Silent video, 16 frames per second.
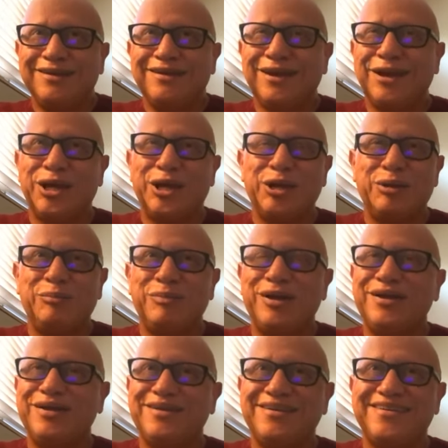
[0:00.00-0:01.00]
Um,
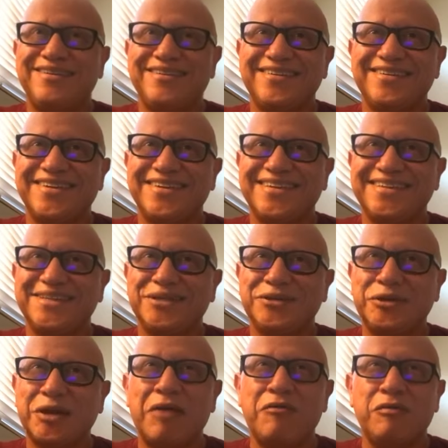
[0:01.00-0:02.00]

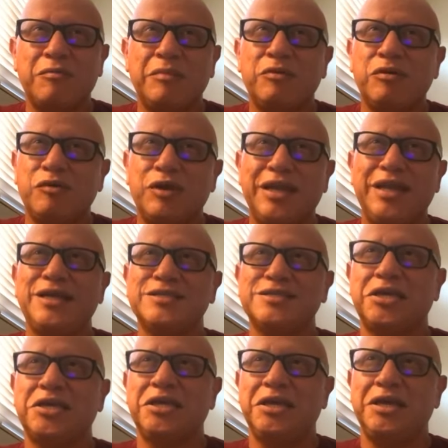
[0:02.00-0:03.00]
I remember reading as
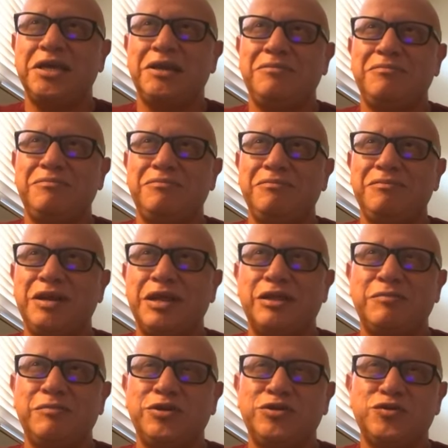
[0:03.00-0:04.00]
a kid in
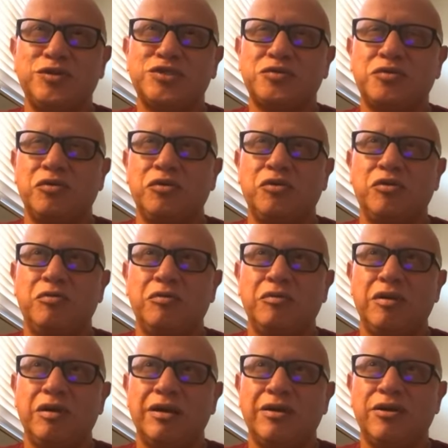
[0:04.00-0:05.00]
elementary school
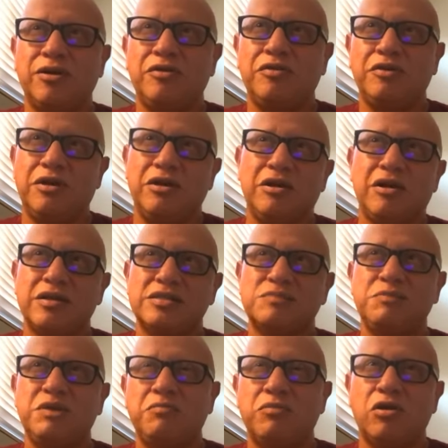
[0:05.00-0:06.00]
are you there, God? It's
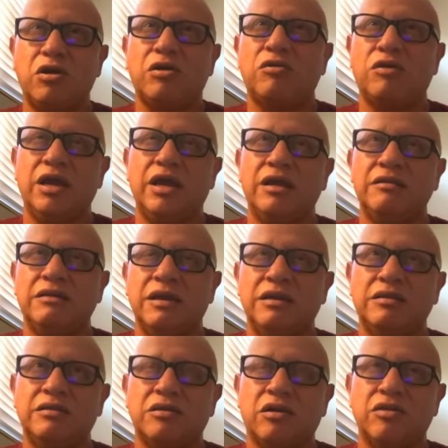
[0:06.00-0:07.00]
me, Margaret.
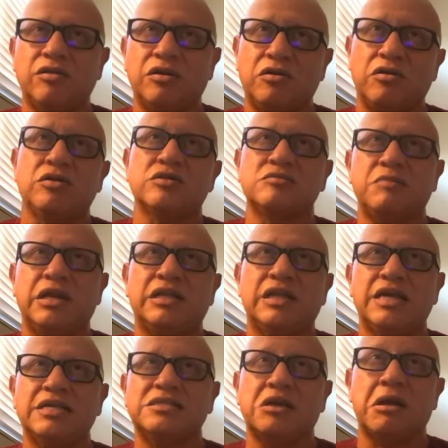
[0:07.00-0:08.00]
And all the girls in my
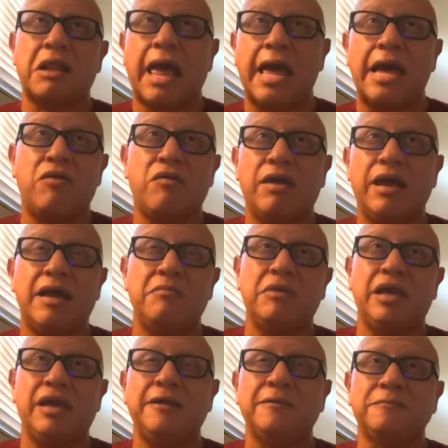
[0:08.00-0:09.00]
class got angry at
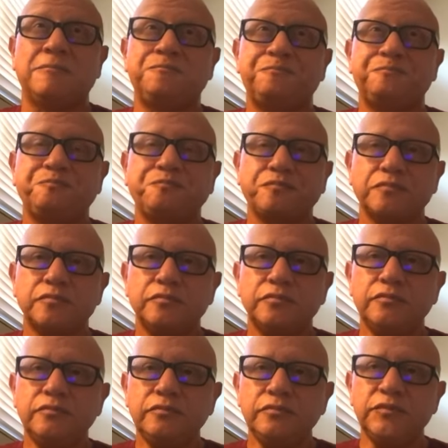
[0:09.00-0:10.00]
me
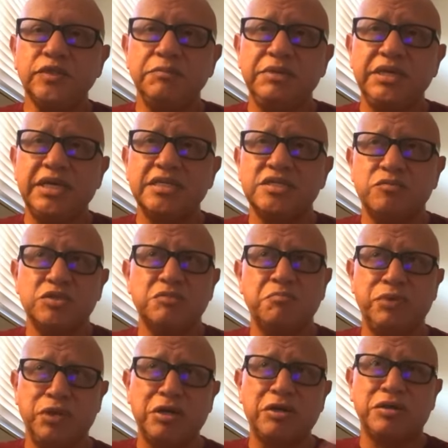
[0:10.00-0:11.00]
because it was a
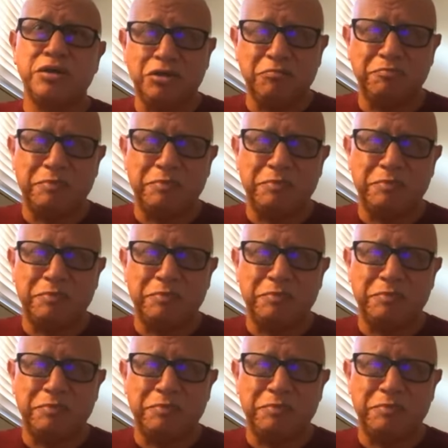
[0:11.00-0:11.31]
book, you know,